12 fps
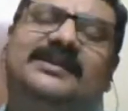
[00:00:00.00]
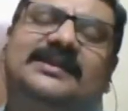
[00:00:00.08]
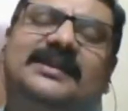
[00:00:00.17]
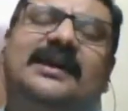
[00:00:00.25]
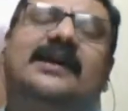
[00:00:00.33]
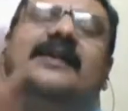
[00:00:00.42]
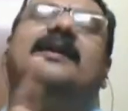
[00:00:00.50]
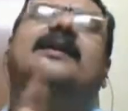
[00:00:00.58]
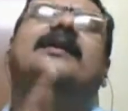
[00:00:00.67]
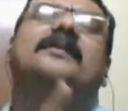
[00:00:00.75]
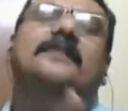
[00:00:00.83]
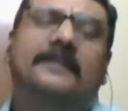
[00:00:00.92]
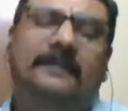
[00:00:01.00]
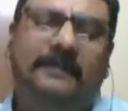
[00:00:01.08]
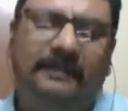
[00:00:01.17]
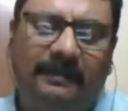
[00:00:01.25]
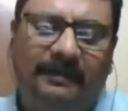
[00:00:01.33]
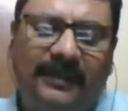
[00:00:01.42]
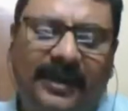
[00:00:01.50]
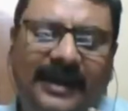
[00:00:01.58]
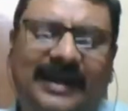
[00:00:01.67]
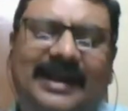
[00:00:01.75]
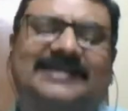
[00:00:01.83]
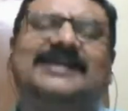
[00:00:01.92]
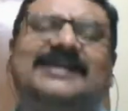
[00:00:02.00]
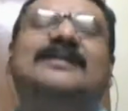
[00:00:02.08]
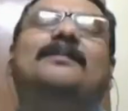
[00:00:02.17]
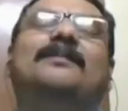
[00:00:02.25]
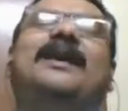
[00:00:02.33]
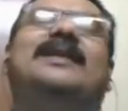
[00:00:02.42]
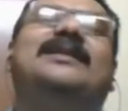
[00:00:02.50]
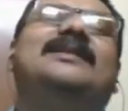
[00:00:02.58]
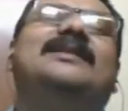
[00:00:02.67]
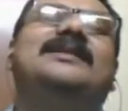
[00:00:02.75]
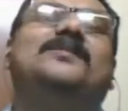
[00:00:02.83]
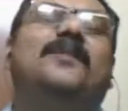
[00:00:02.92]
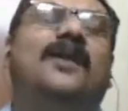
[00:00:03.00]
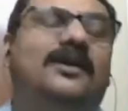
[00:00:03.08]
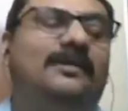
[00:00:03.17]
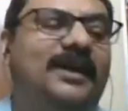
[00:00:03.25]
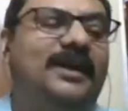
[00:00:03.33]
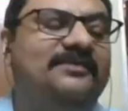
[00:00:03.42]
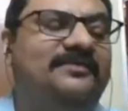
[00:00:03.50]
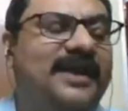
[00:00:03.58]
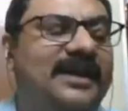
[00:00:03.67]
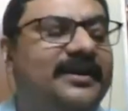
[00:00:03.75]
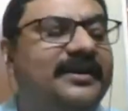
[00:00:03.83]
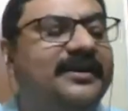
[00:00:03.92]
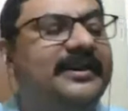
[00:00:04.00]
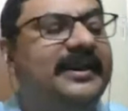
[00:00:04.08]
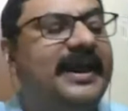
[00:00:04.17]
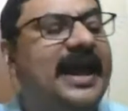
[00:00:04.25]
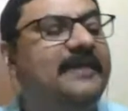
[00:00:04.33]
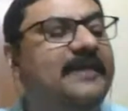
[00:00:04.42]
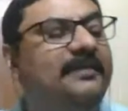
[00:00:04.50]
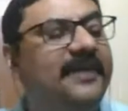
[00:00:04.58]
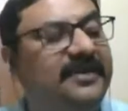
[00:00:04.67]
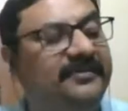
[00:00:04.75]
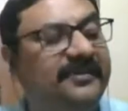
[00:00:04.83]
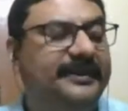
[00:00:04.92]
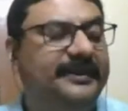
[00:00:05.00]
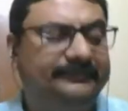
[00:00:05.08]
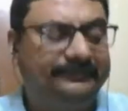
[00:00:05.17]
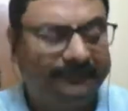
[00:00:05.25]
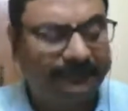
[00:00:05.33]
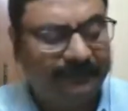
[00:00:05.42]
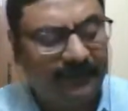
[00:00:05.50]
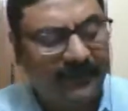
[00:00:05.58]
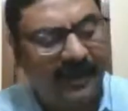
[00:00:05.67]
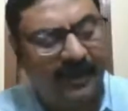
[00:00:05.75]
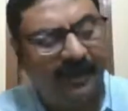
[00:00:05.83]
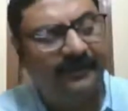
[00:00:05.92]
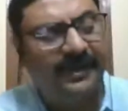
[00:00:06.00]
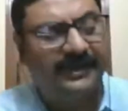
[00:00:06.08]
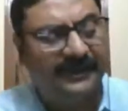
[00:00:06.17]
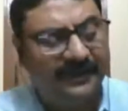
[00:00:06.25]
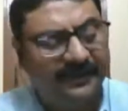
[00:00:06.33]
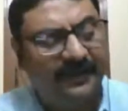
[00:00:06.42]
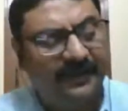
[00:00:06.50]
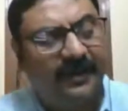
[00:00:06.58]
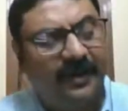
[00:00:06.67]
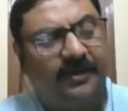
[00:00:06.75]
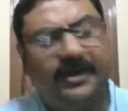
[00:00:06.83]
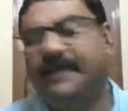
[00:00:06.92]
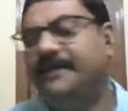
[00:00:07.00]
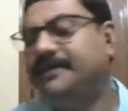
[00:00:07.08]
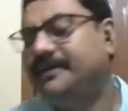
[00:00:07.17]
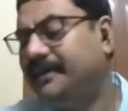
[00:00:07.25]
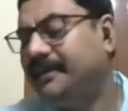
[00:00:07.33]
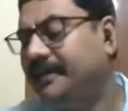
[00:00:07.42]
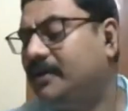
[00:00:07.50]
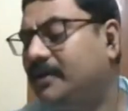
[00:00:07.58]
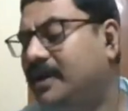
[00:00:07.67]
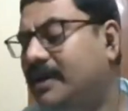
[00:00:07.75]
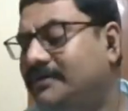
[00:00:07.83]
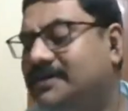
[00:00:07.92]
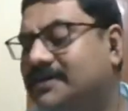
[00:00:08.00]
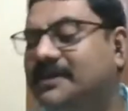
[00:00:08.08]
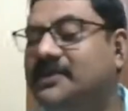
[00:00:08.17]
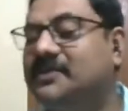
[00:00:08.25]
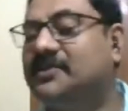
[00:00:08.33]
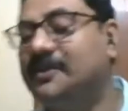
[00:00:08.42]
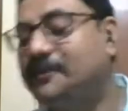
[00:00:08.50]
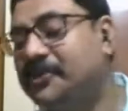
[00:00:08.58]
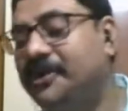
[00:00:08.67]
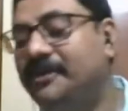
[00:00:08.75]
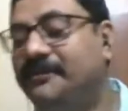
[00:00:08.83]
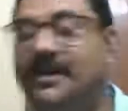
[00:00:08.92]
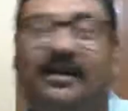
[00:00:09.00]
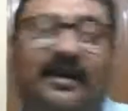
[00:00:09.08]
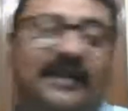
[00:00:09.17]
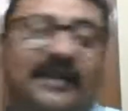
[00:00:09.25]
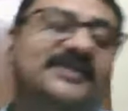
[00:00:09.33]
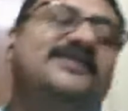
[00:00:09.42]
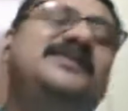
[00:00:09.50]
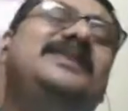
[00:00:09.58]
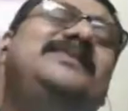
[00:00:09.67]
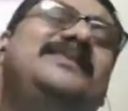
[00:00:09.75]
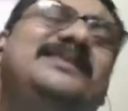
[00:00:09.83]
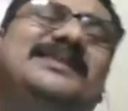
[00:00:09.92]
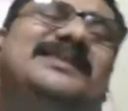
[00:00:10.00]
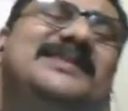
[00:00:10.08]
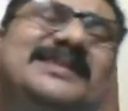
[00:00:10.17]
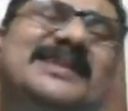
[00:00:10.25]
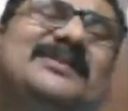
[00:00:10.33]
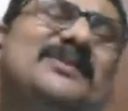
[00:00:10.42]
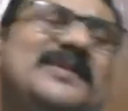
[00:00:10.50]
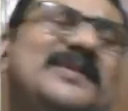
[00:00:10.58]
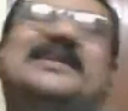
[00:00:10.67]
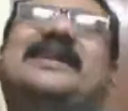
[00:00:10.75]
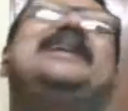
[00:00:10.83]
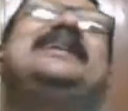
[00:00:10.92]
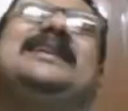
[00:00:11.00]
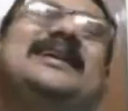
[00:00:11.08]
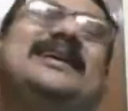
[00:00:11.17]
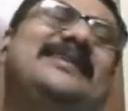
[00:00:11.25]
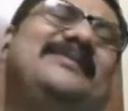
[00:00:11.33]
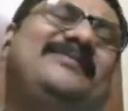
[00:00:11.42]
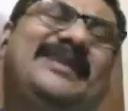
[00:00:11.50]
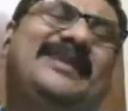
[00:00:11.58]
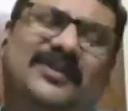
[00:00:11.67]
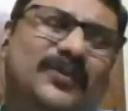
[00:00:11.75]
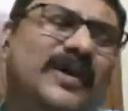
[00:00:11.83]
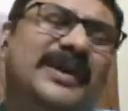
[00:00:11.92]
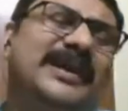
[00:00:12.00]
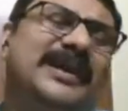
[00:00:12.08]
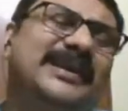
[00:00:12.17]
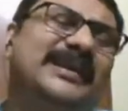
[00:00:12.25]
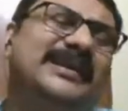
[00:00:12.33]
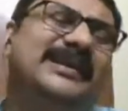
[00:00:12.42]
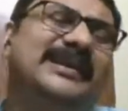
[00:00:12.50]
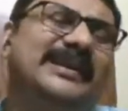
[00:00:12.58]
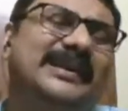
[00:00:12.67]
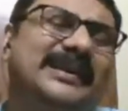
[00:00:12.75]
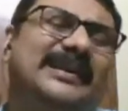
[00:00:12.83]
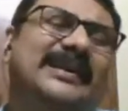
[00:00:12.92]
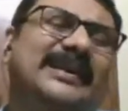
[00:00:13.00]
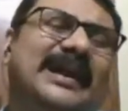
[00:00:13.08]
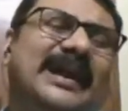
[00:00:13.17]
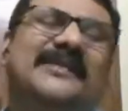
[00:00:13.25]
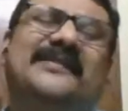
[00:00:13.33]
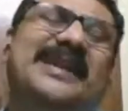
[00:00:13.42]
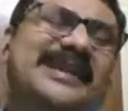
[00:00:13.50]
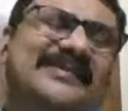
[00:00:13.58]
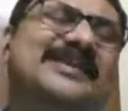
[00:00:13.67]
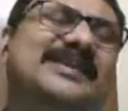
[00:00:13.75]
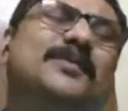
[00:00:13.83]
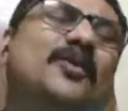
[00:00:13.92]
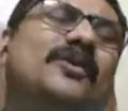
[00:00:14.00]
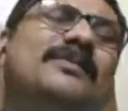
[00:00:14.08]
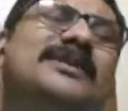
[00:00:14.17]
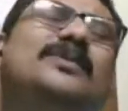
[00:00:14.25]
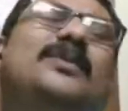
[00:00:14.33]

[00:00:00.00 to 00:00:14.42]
A classical battle is marked by valor and bravery. Right. Okay. Now comes the description of the cards. And you see this, once again, that is why I rate this poem as one of the